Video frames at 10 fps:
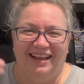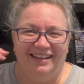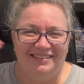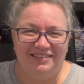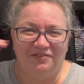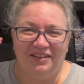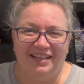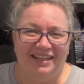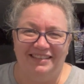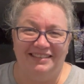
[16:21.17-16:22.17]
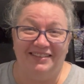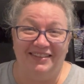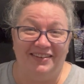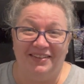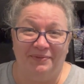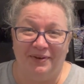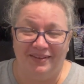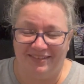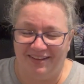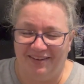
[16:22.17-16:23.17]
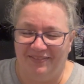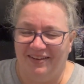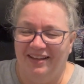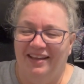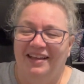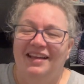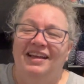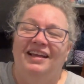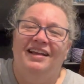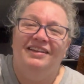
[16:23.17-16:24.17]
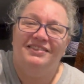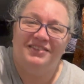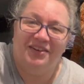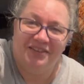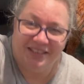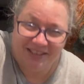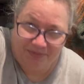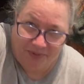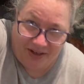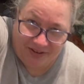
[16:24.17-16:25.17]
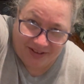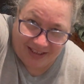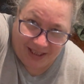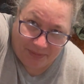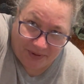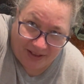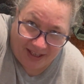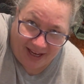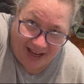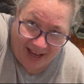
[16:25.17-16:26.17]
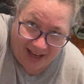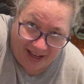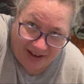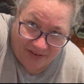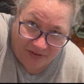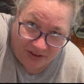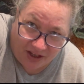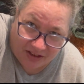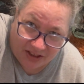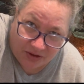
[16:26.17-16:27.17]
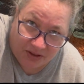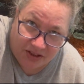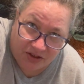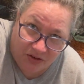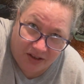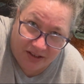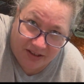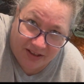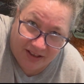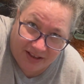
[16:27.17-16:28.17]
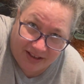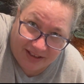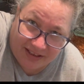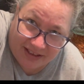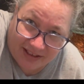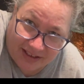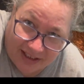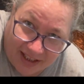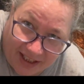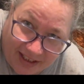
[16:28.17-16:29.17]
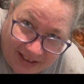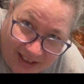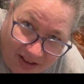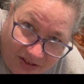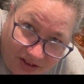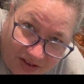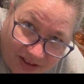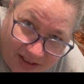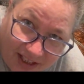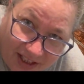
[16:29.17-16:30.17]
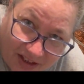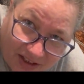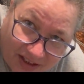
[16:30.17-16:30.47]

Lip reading: just feel like I still hear them all the time. So this progress keeper that I have, long story short, this is, and I doubt you can actually